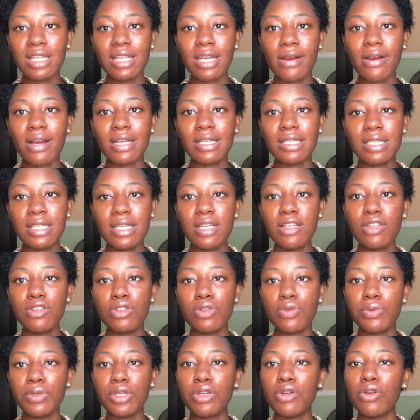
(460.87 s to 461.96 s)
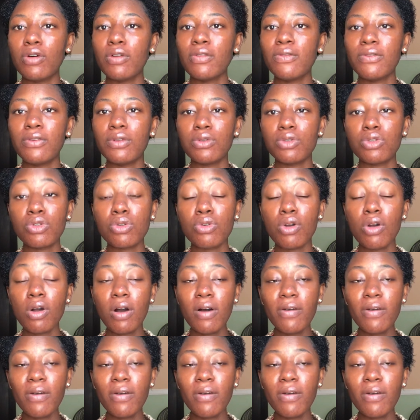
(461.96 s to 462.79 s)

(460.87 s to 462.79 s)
and there are days you will not feel so